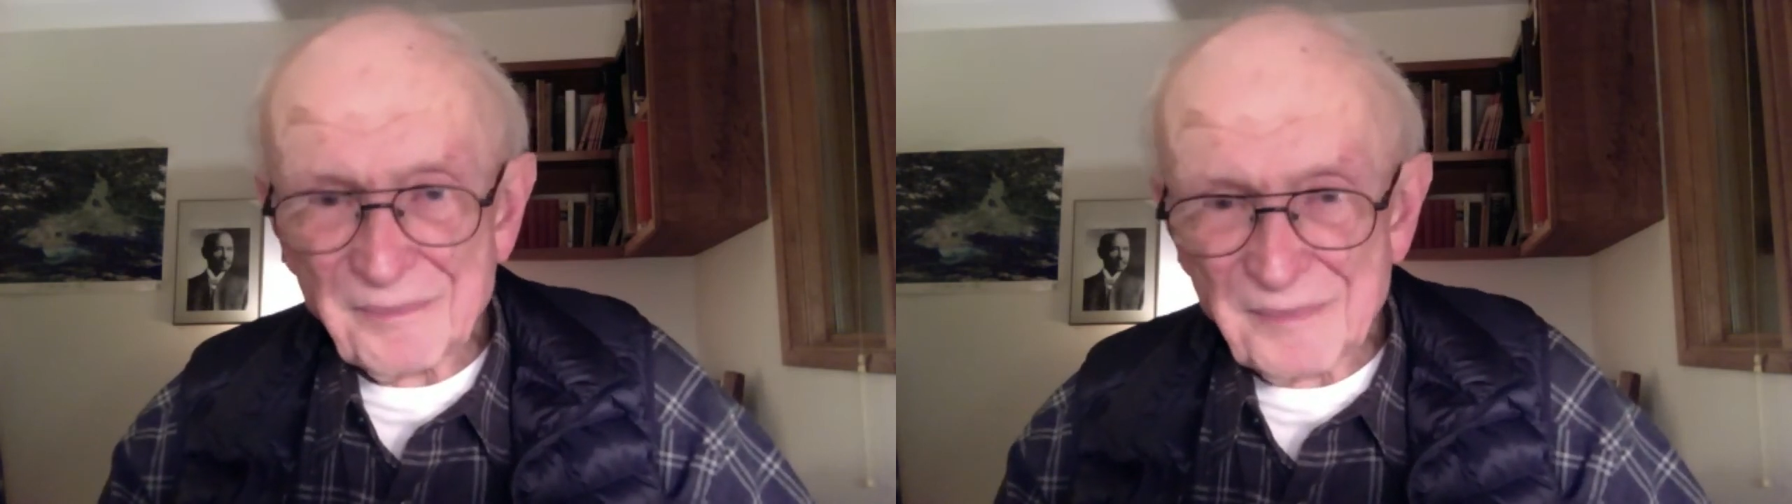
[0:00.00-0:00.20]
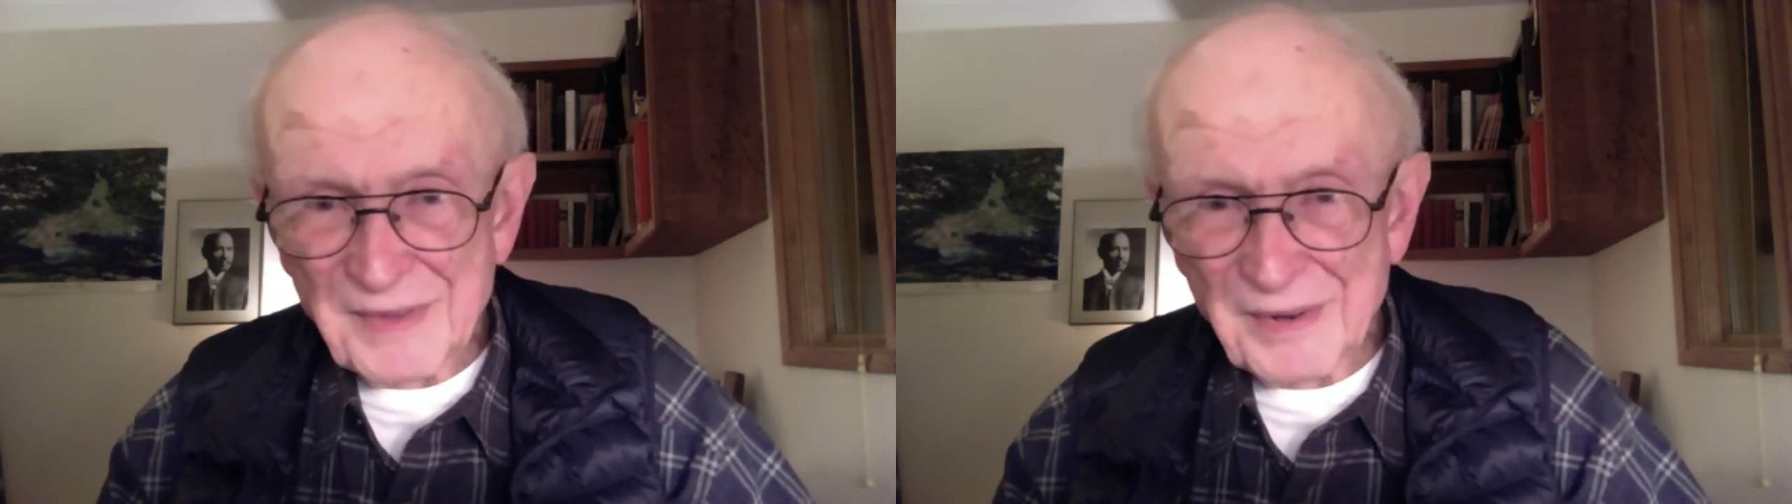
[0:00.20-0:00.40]

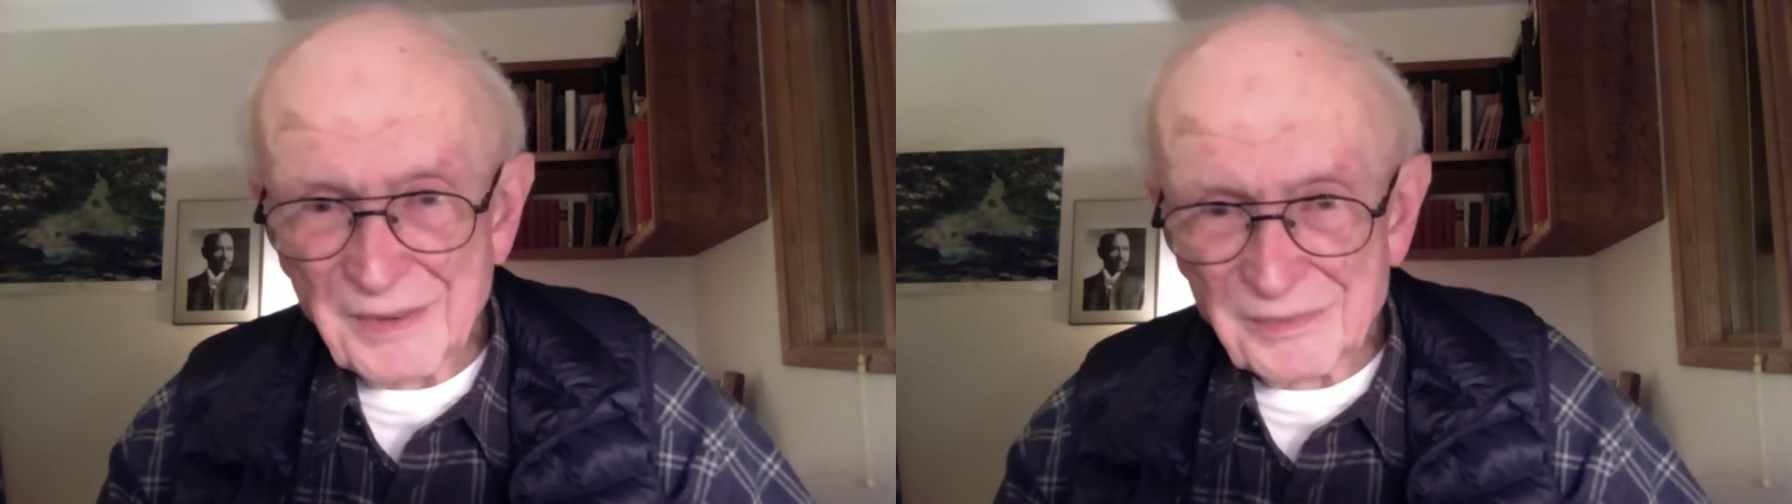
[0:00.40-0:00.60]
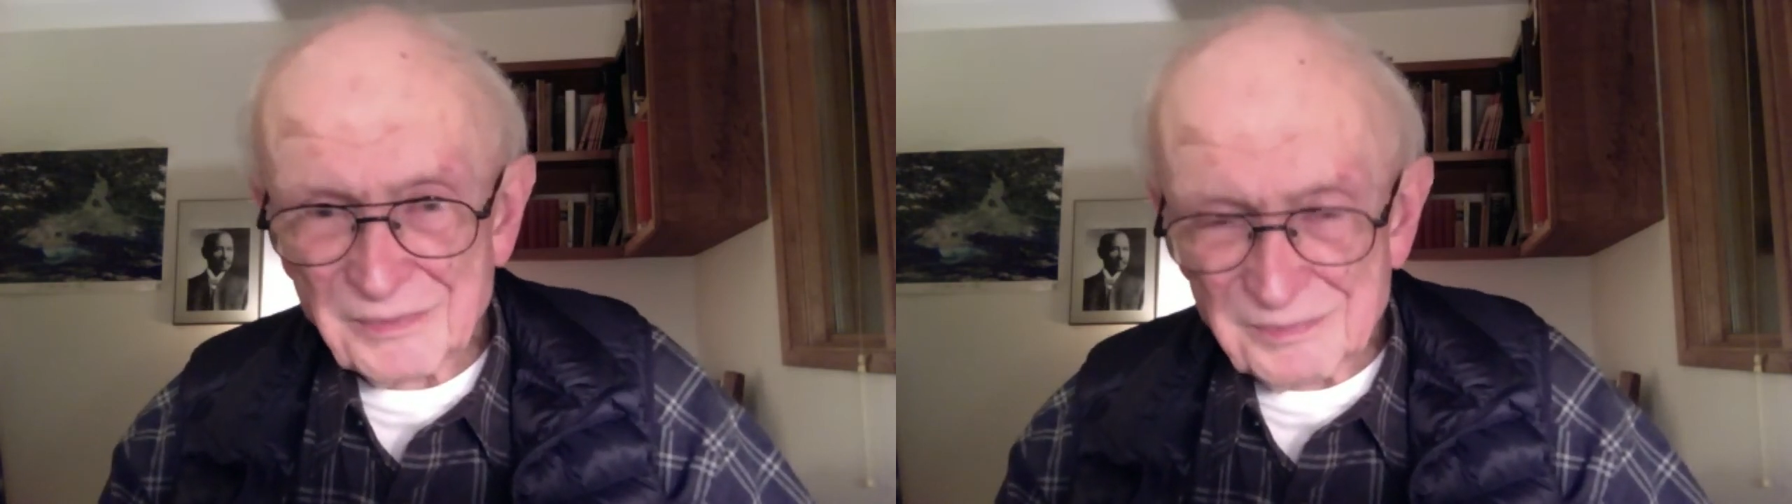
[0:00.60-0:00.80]

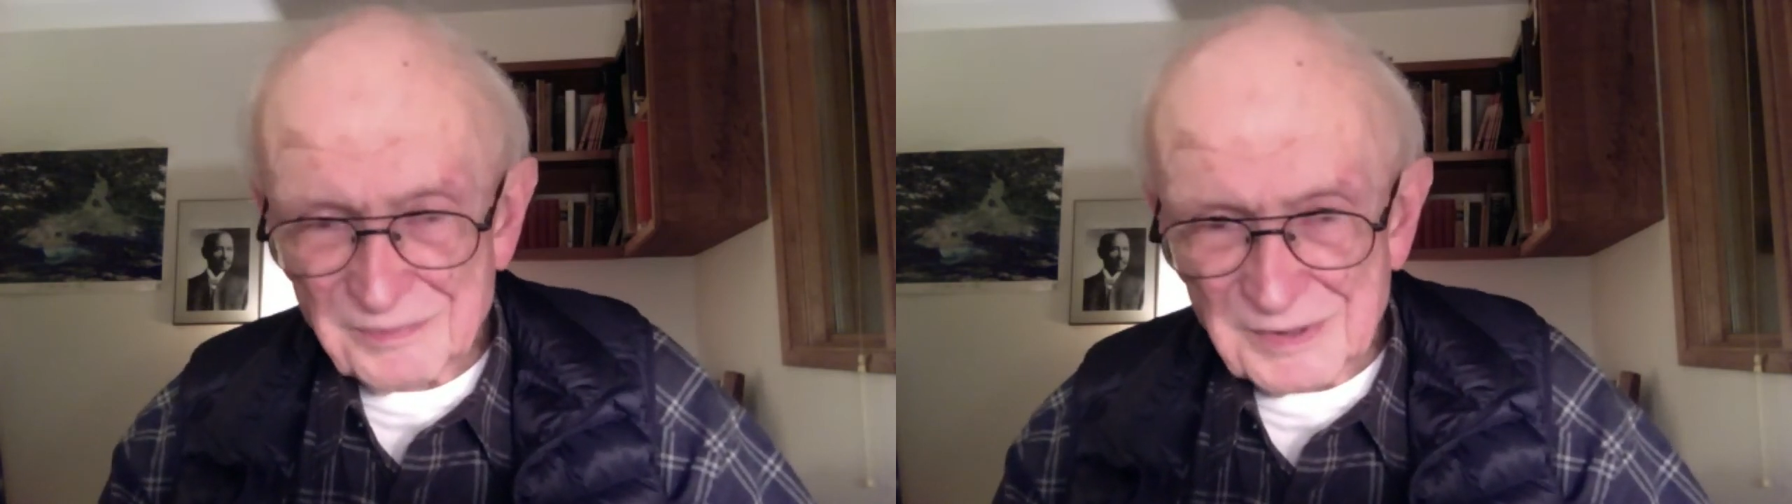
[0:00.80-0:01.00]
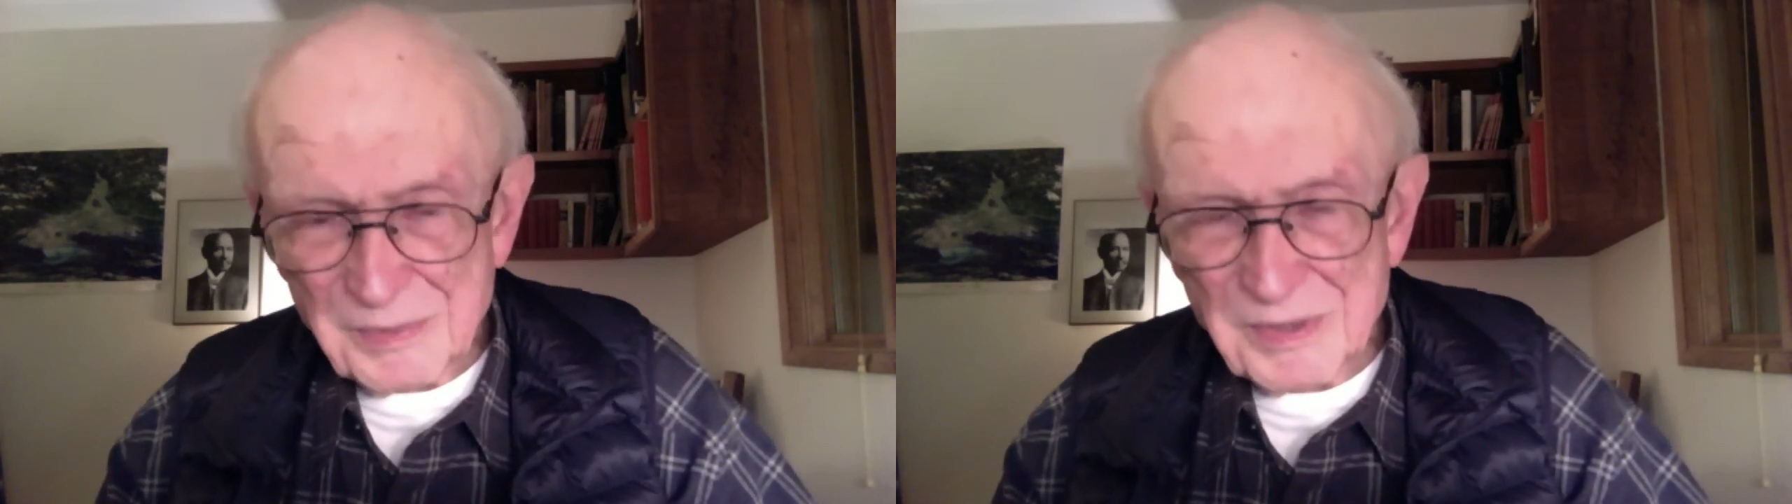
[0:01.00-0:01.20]
their
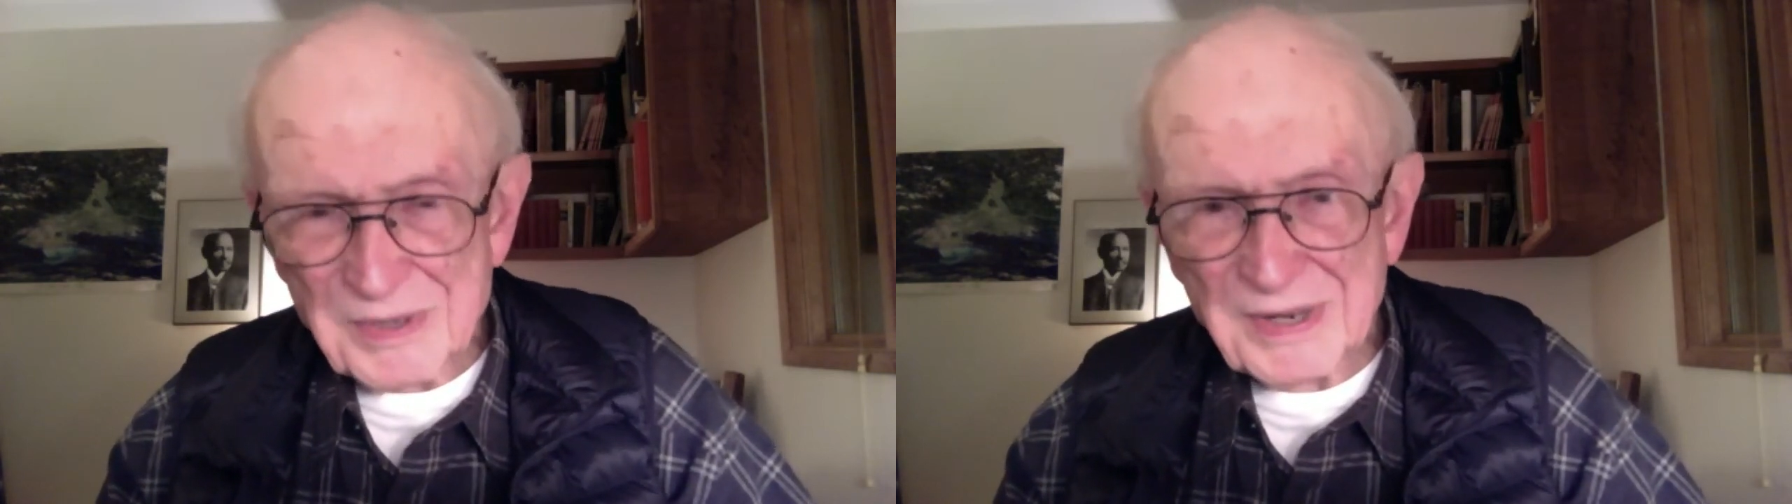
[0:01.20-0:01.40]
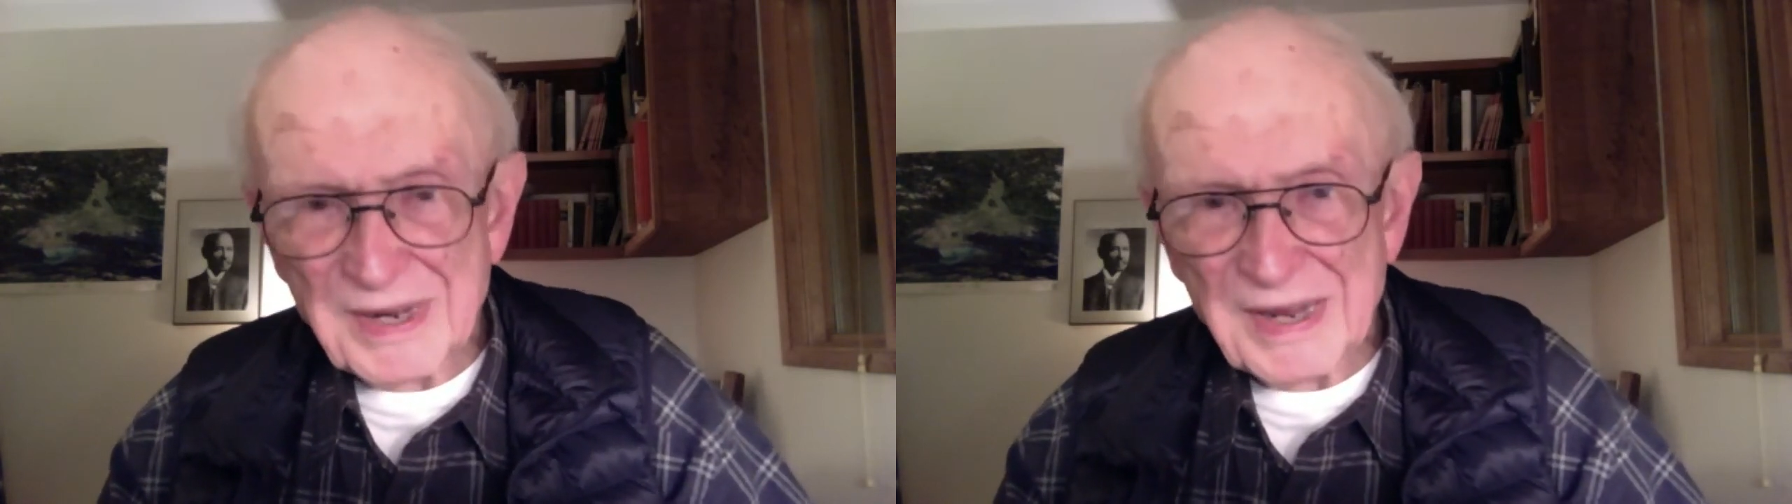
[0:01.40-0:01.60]

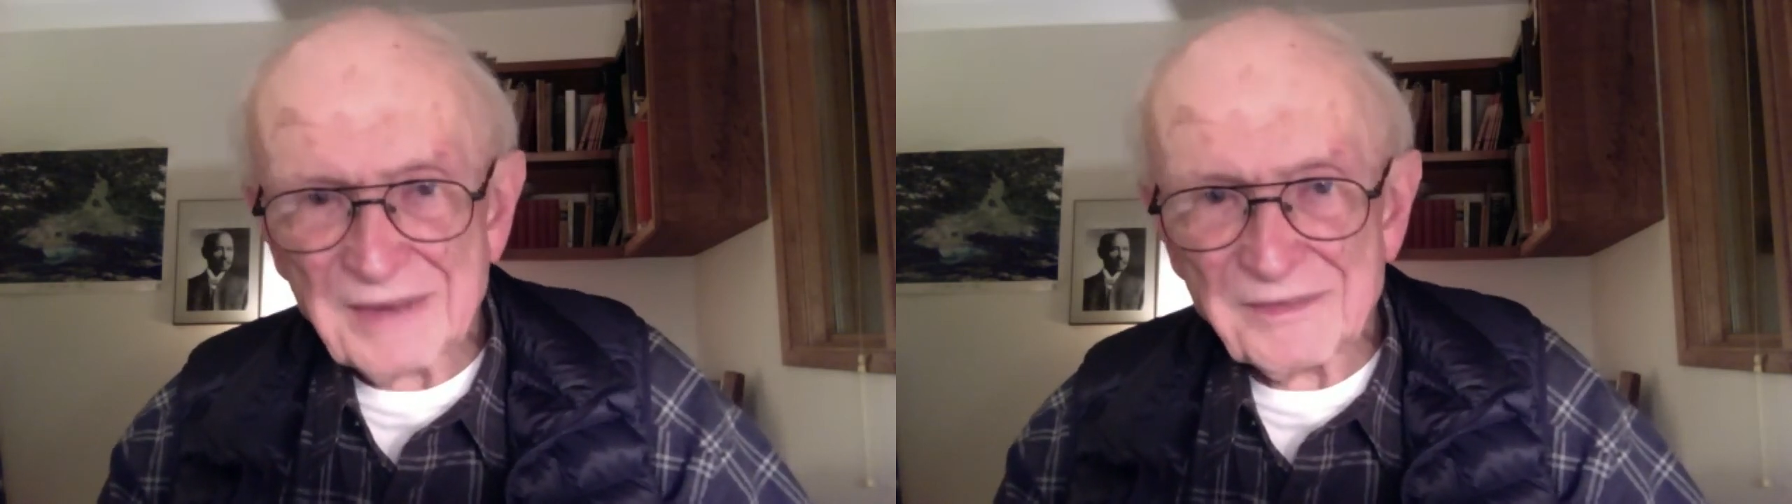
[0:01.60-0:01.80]
community in